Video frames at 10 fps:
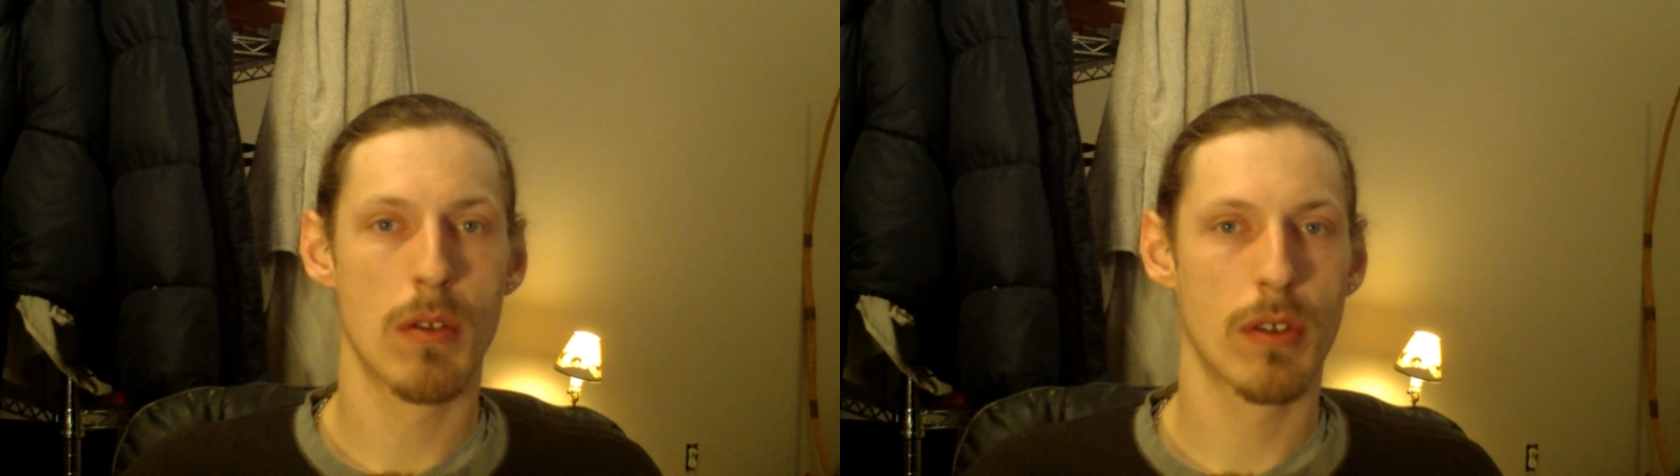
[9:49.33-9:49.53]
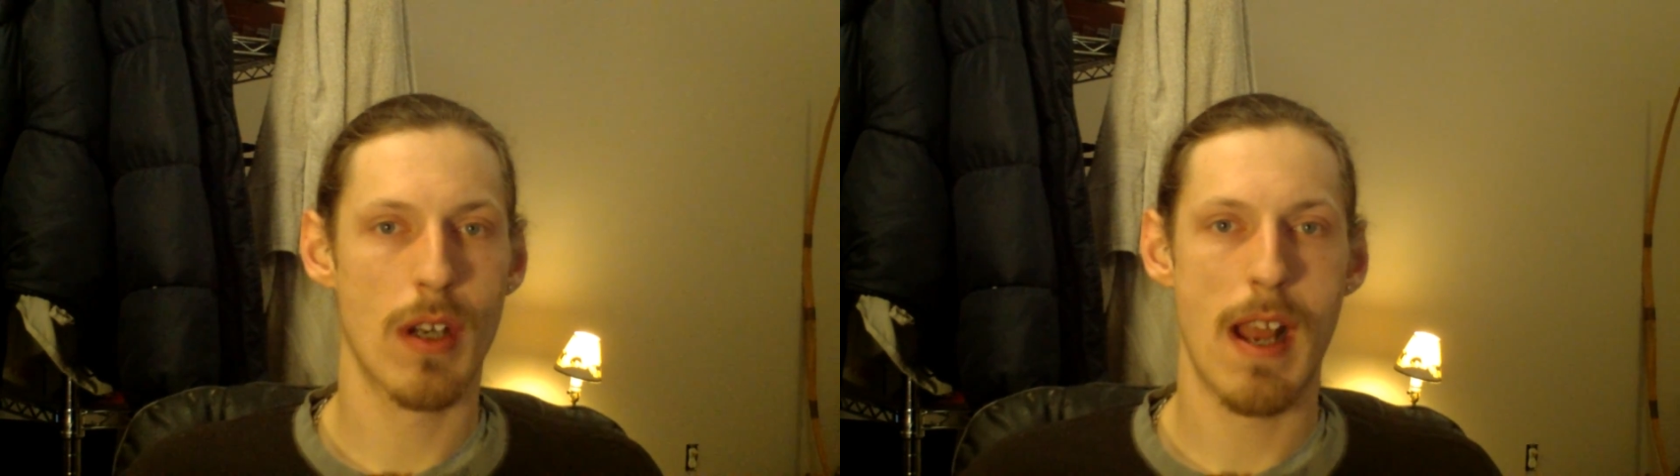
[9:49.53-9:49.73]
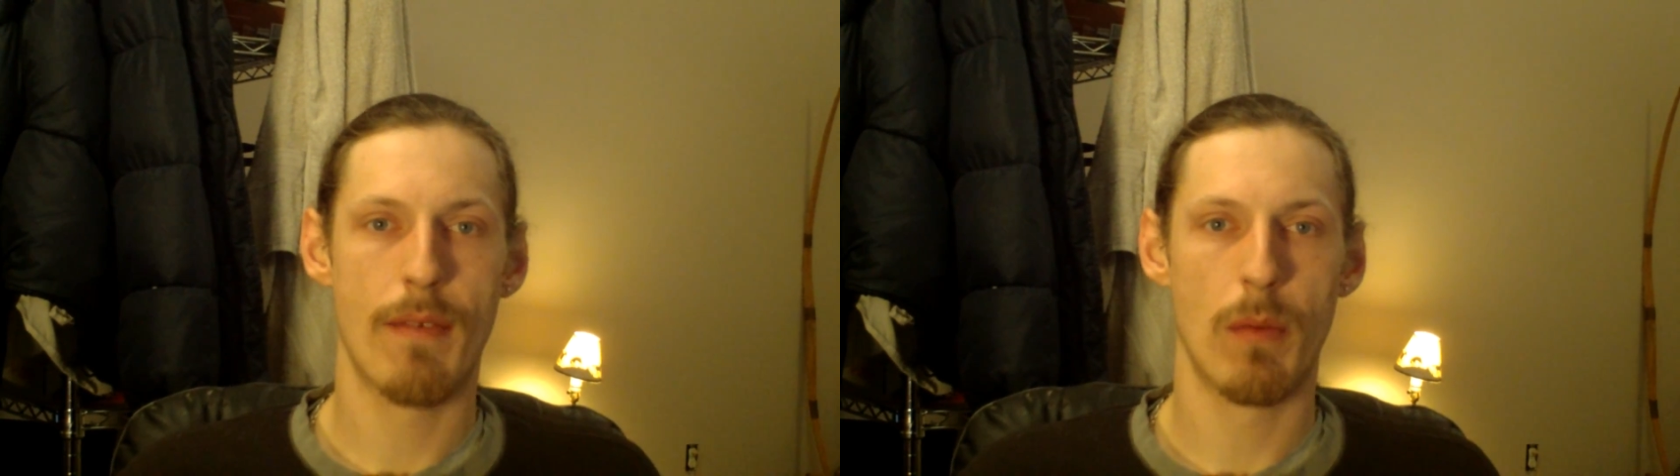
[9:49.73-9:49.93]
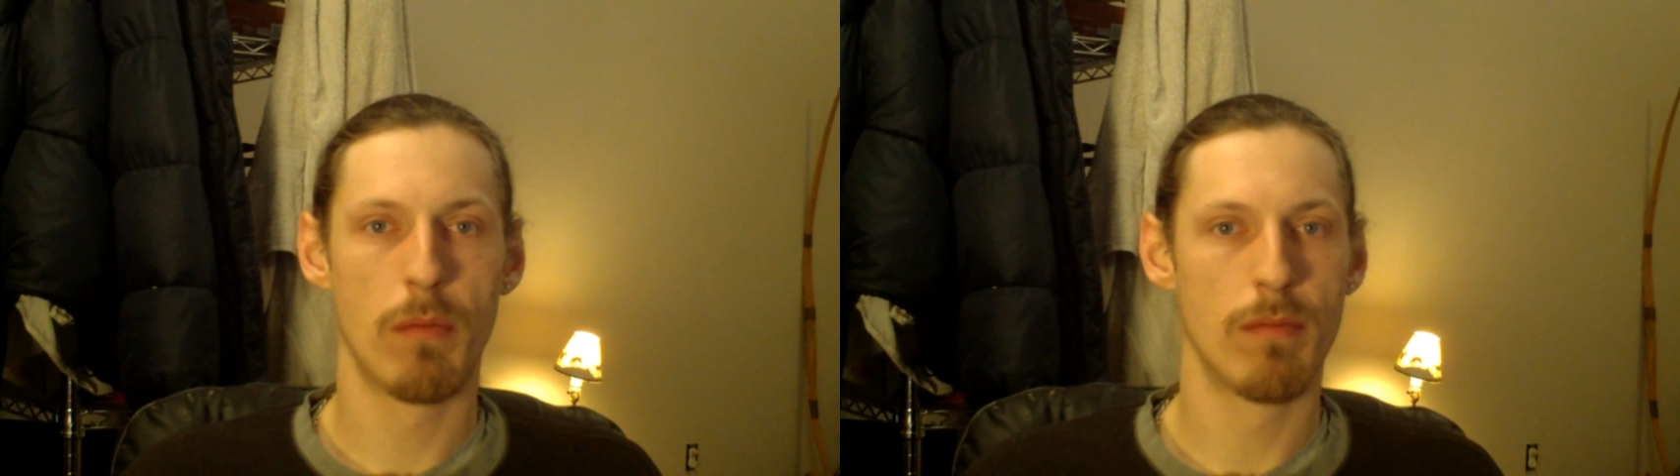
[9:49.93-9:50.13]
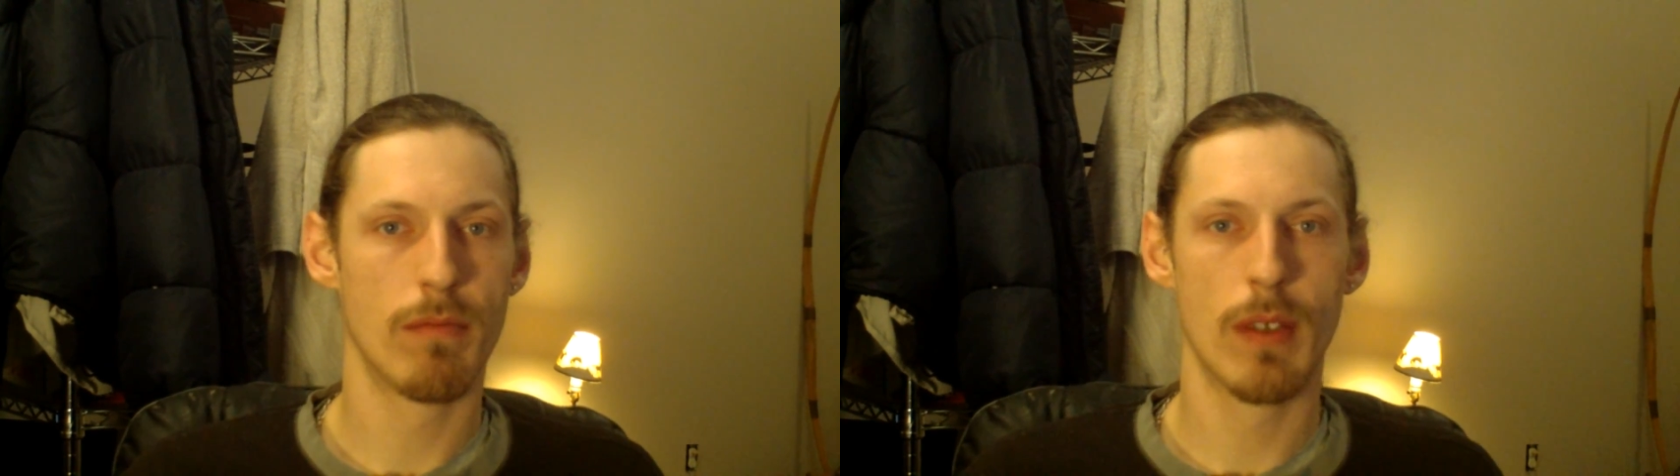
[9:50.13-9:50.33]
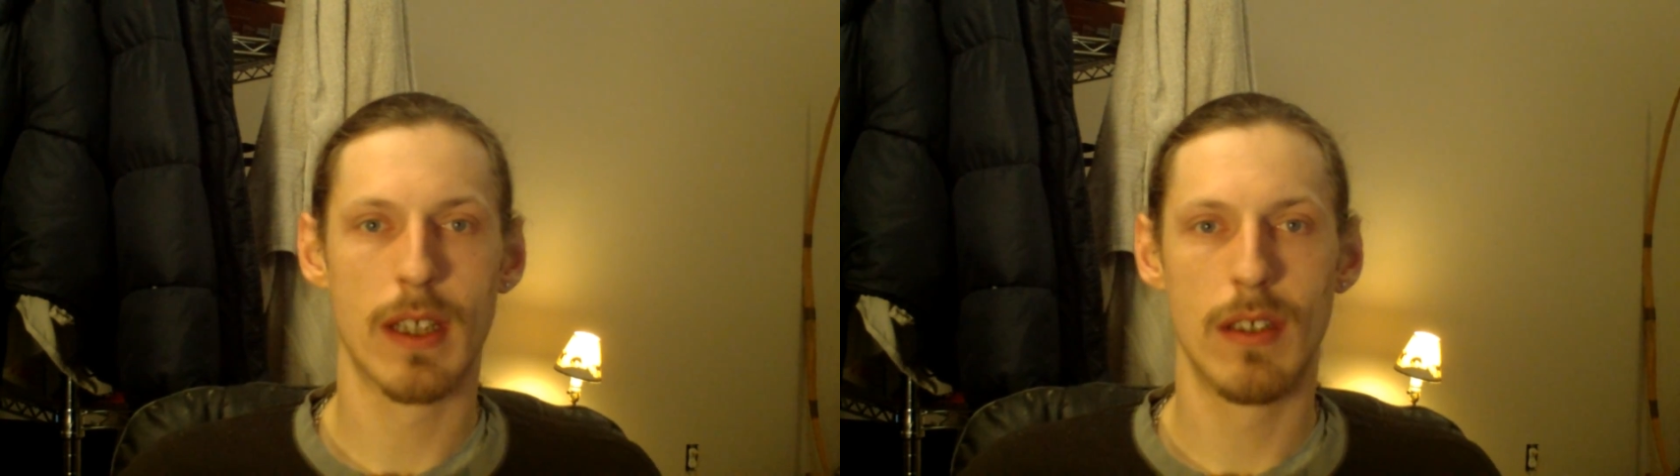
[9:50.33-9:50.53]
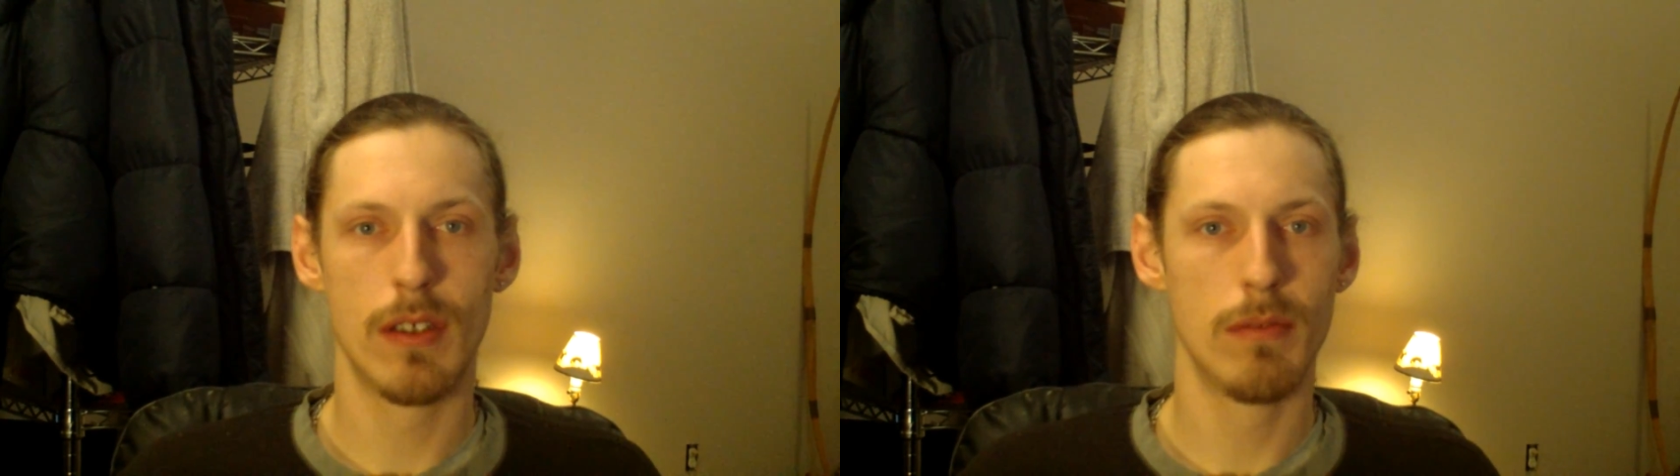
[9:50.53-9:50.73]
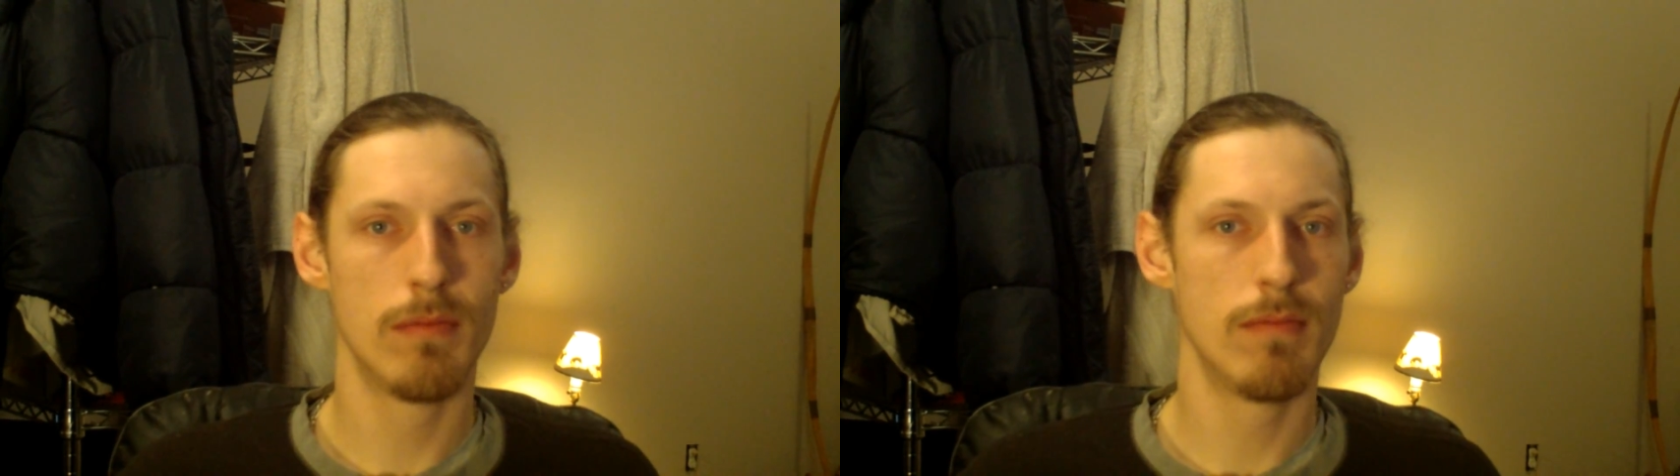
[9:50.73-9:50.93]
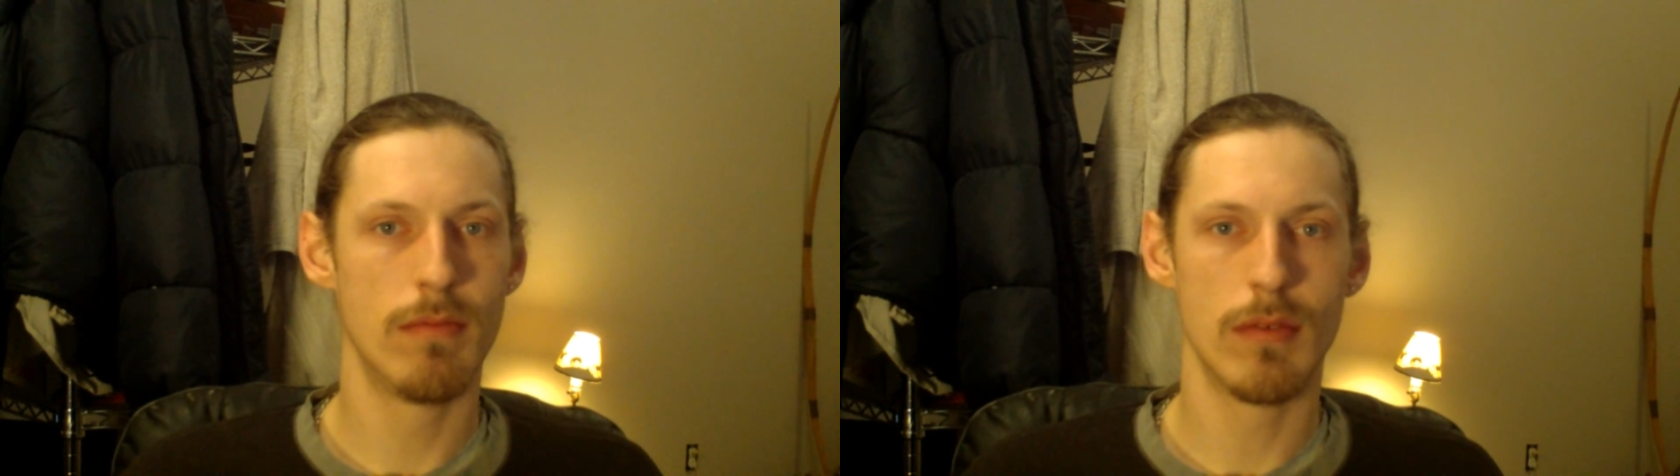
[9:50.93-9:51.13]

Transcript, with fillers: chronograph and we can do